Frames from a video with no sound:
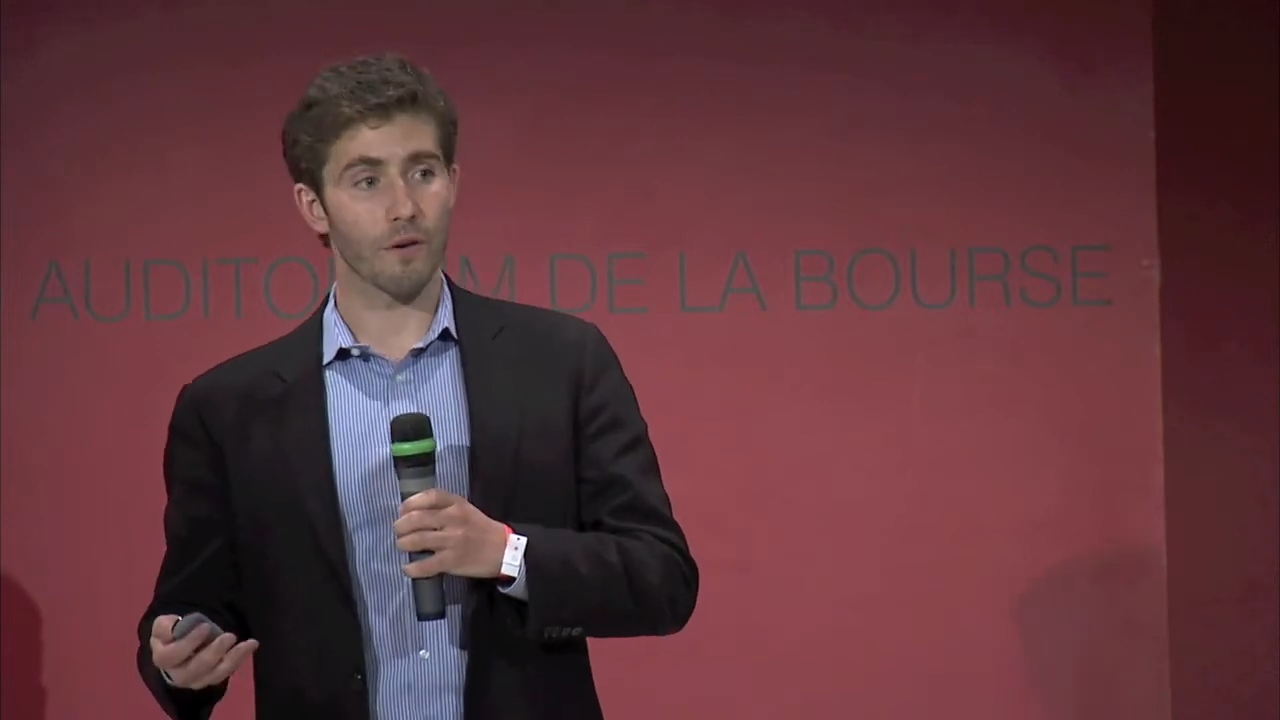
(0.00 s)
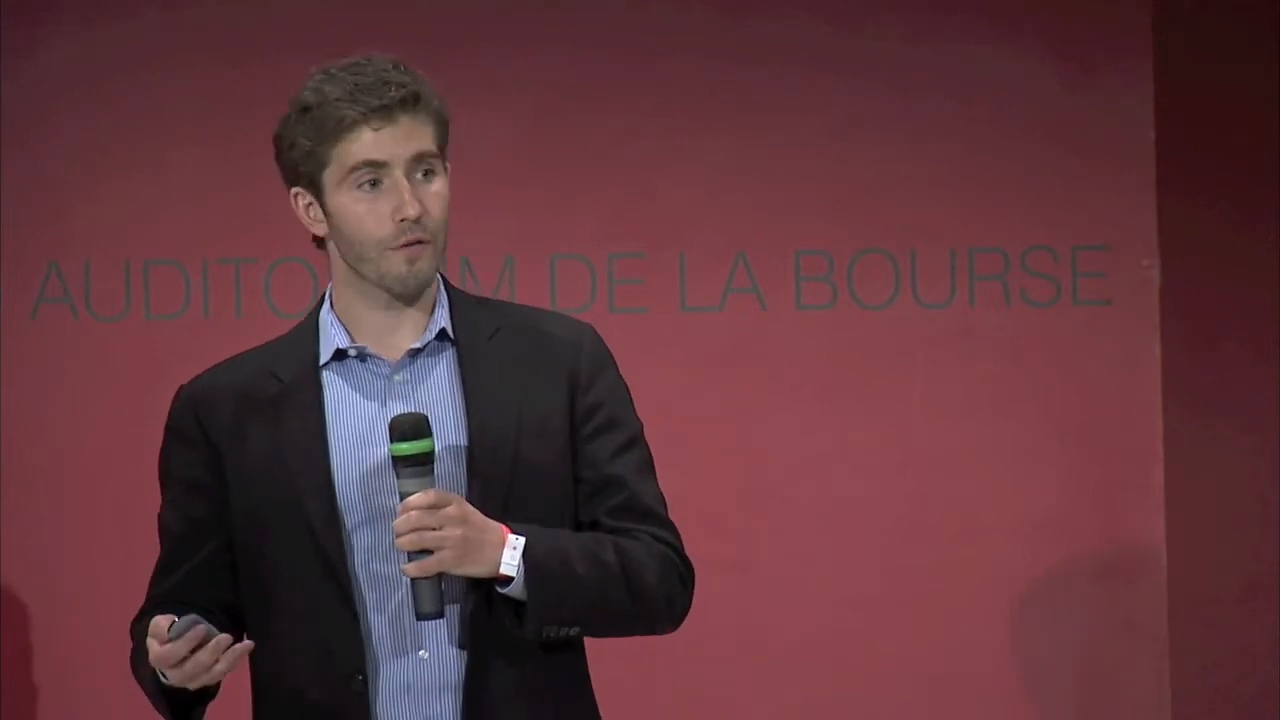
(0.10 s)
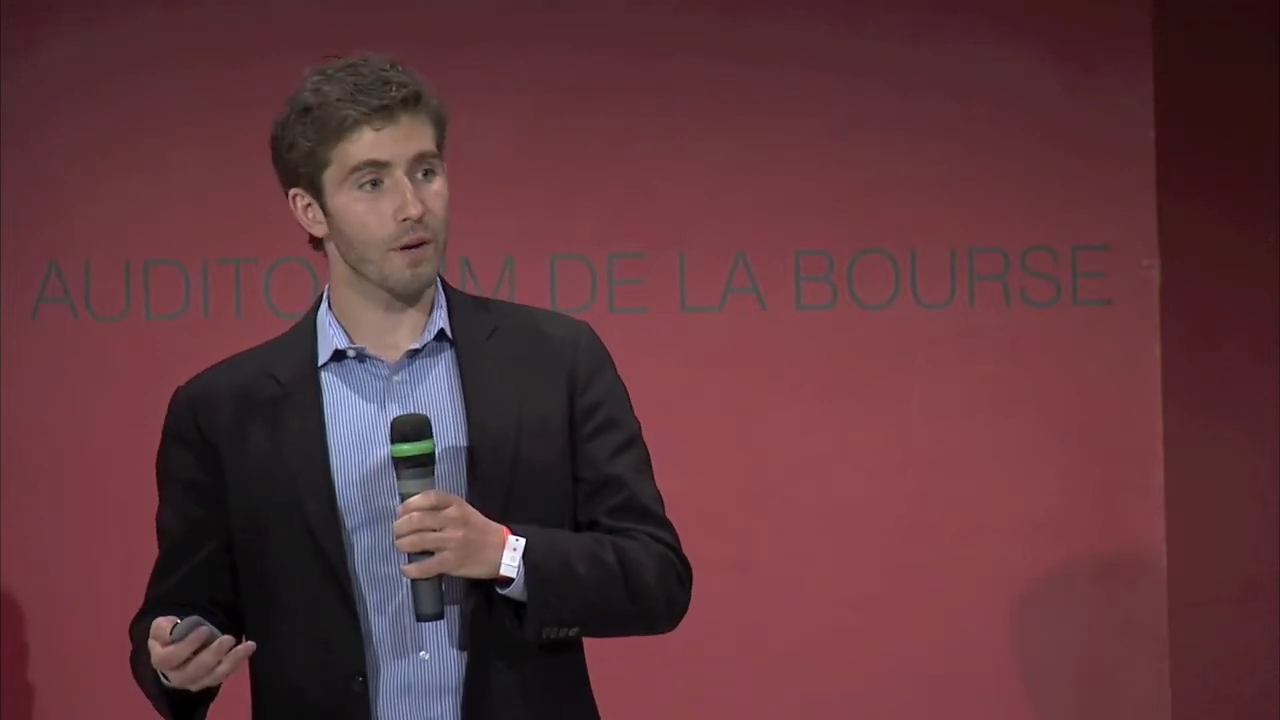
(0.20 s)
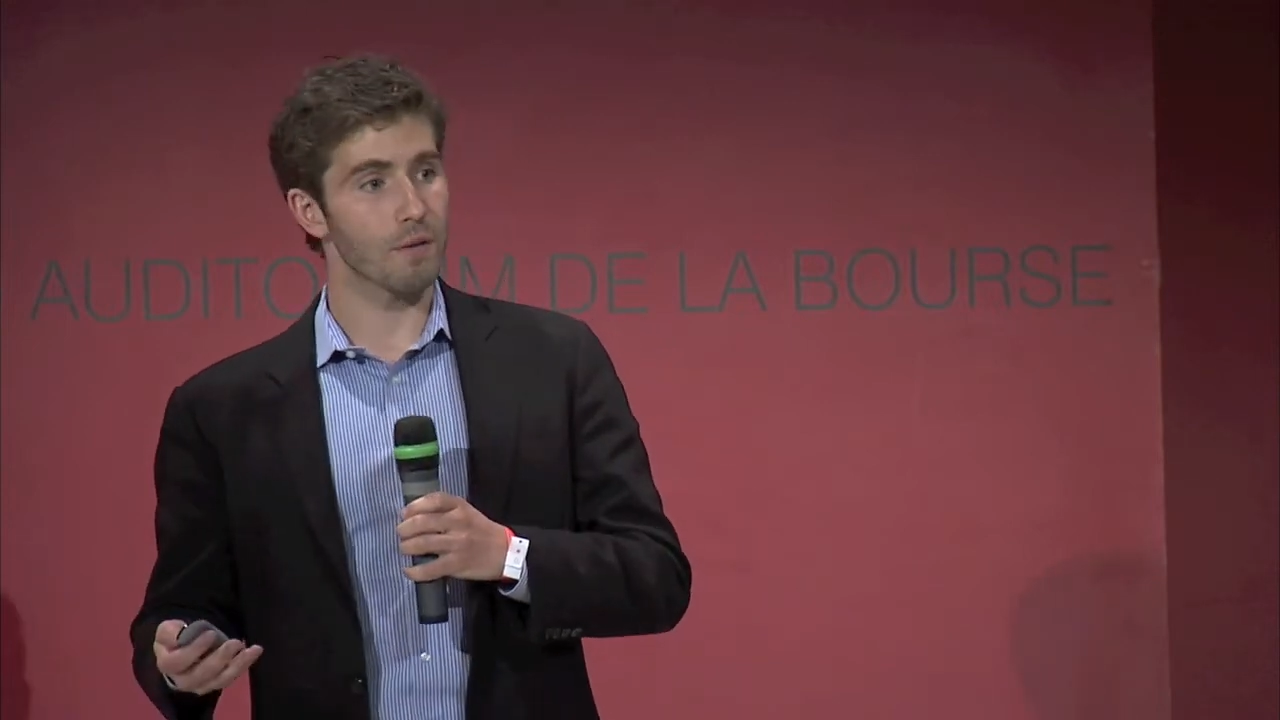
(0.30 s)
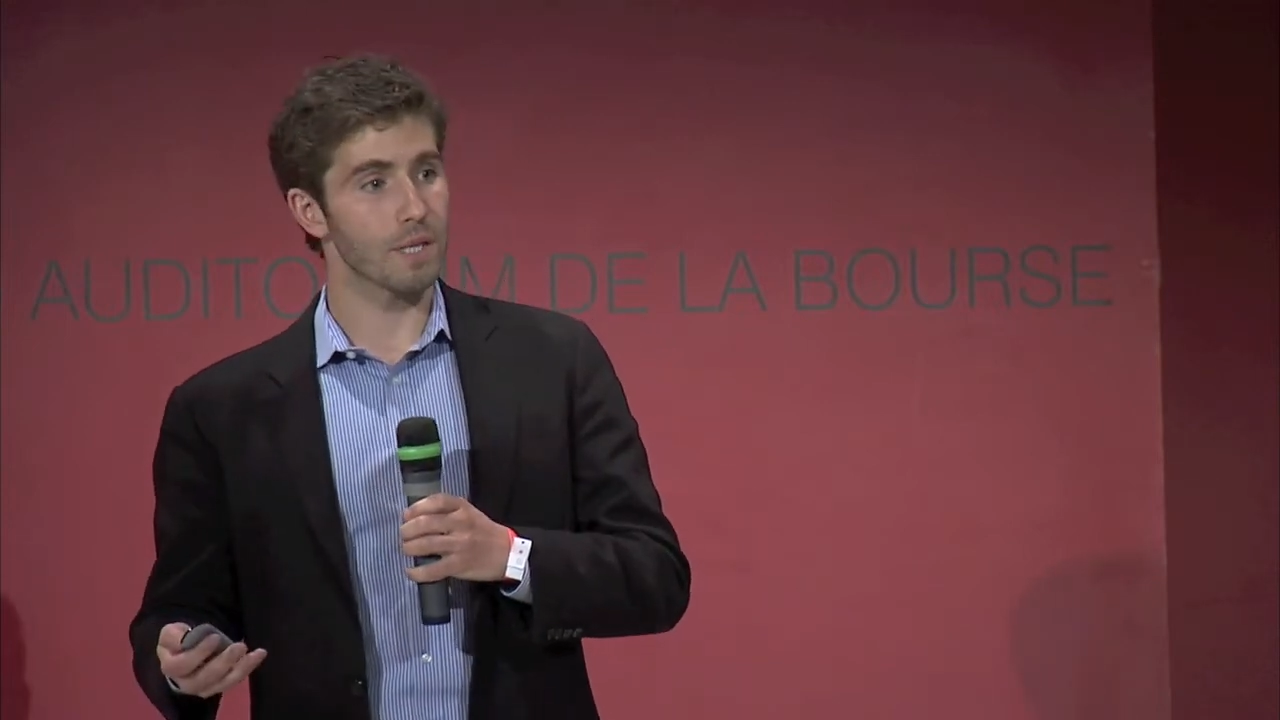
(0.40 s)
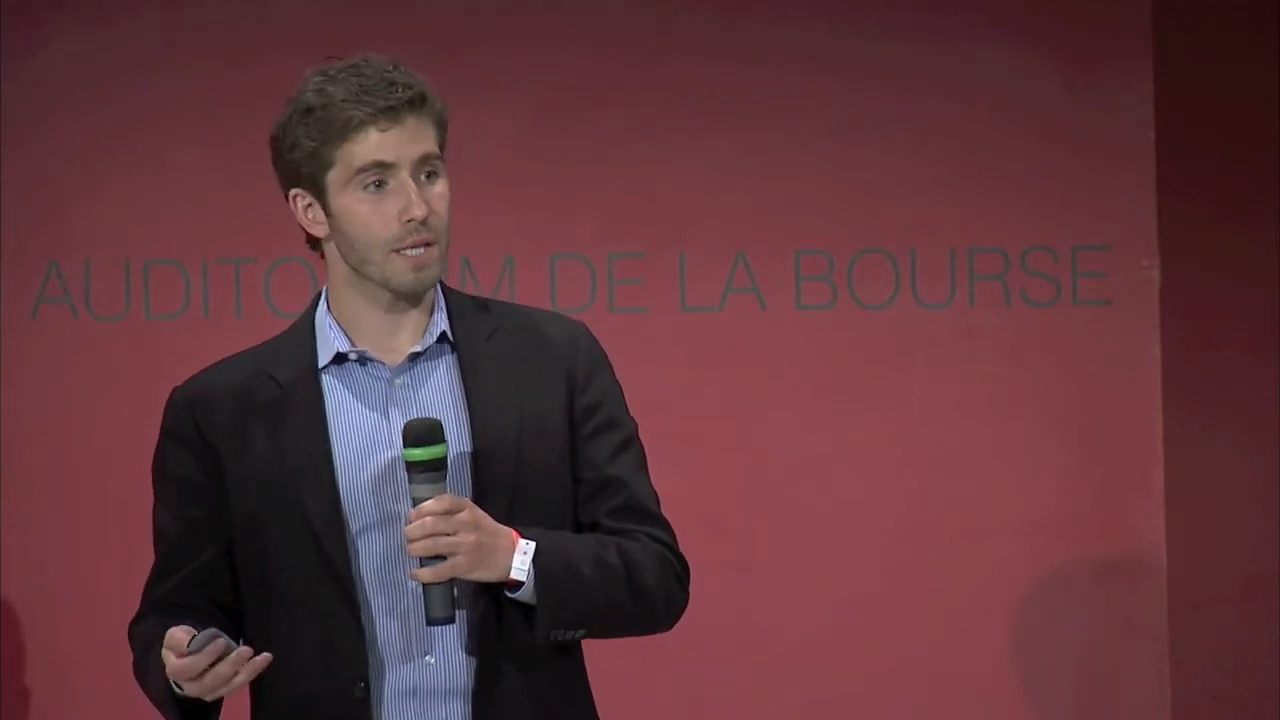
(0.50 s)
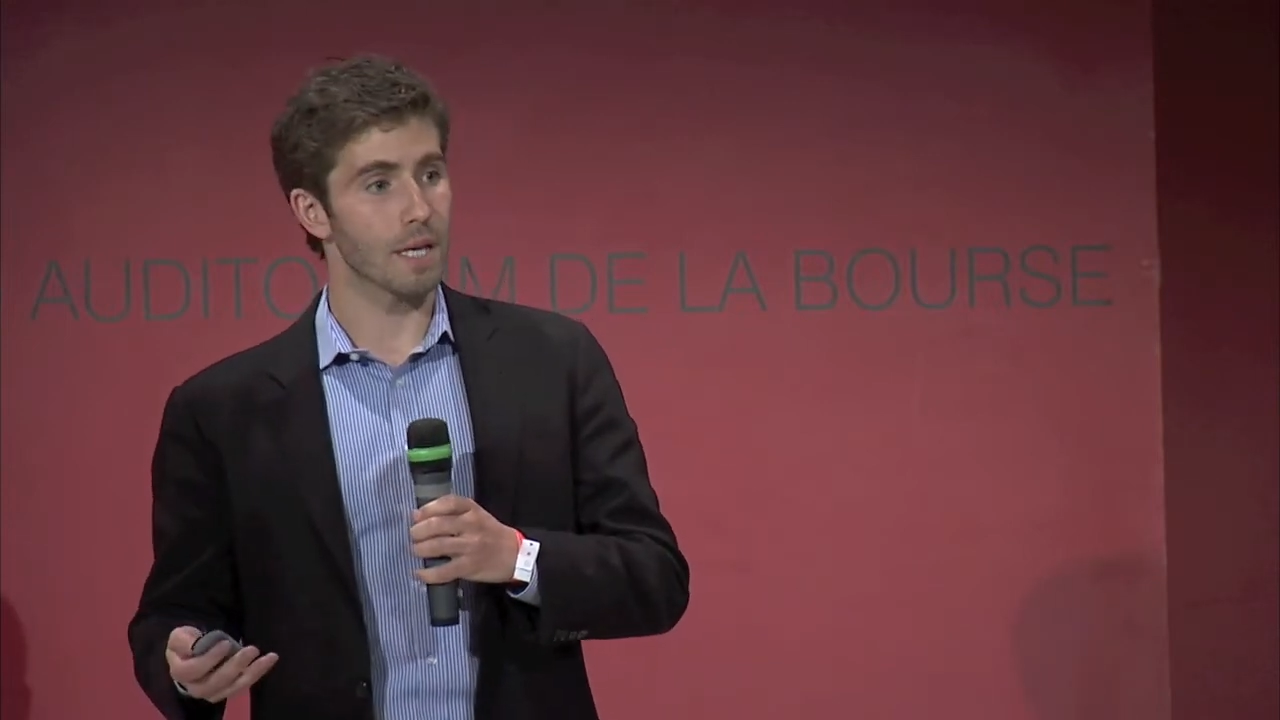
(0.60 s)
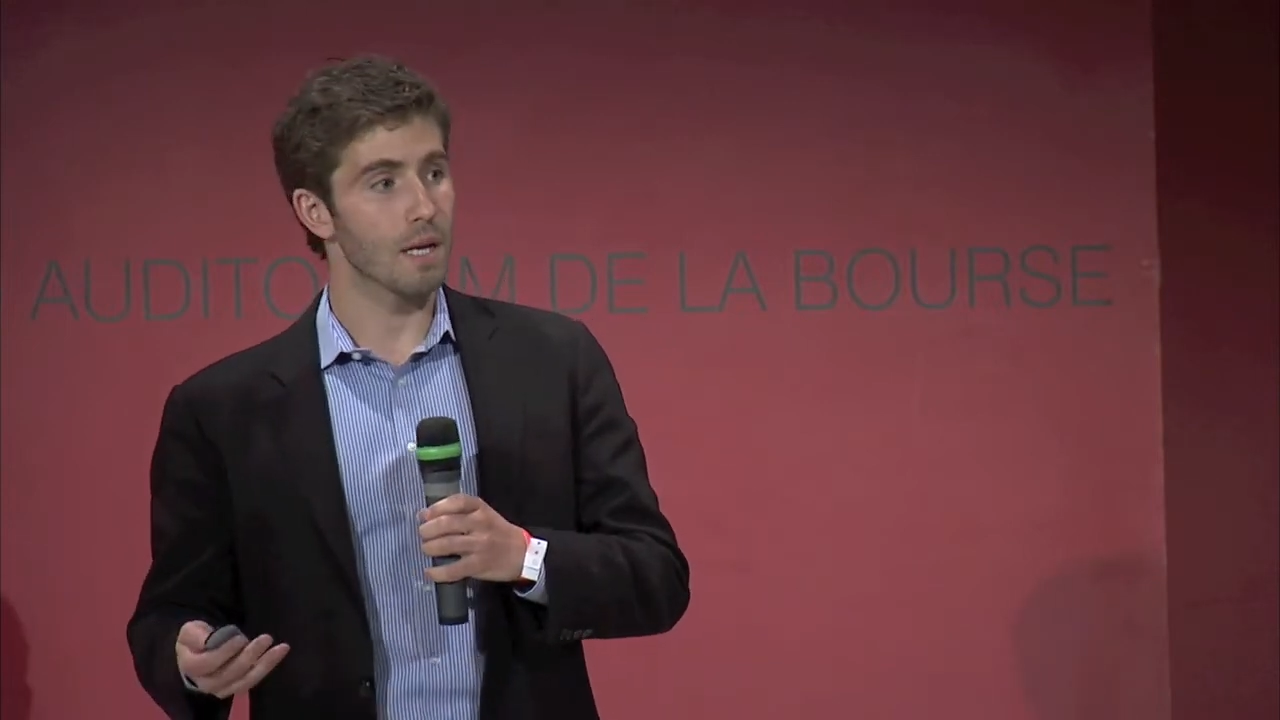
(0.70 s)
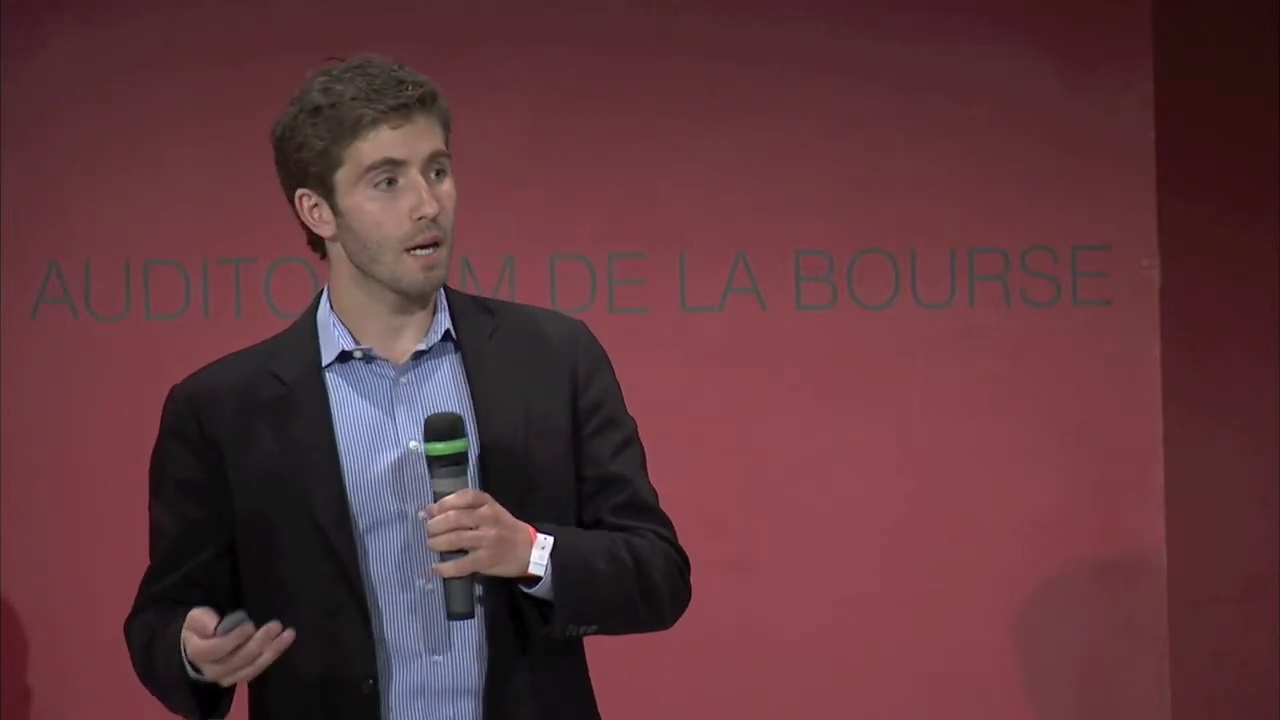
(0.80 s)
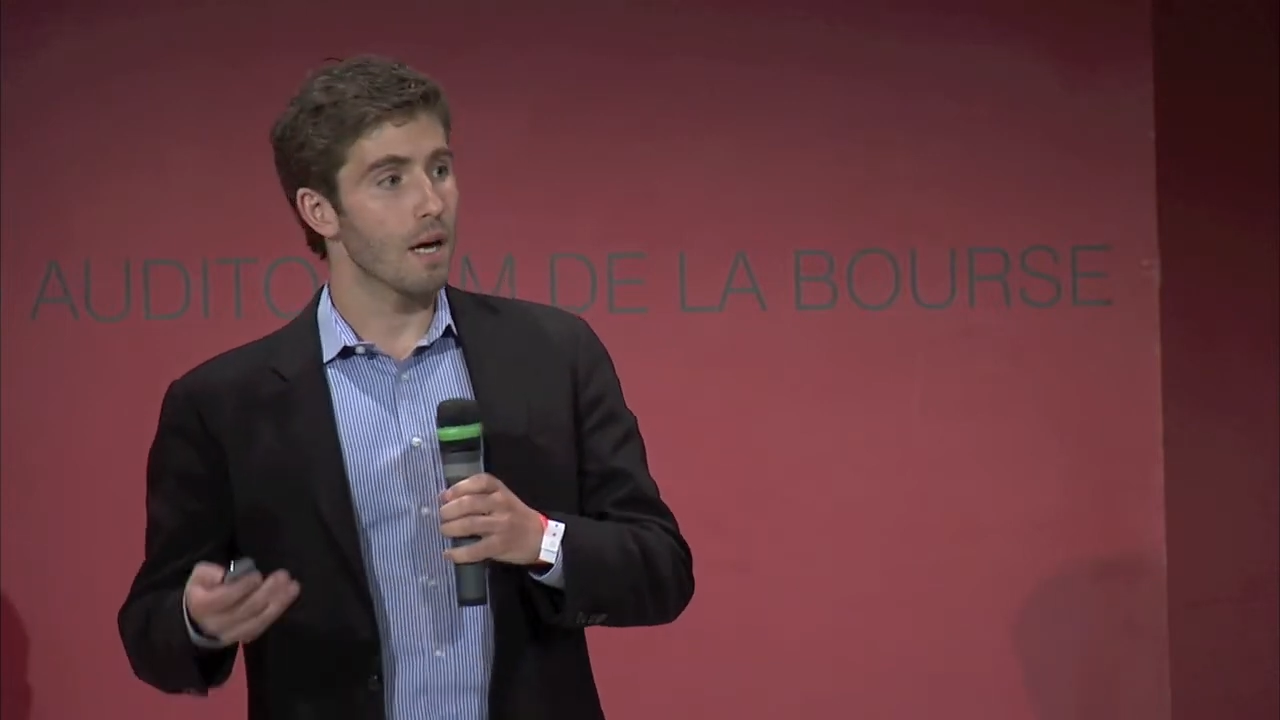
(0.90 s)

and frequency,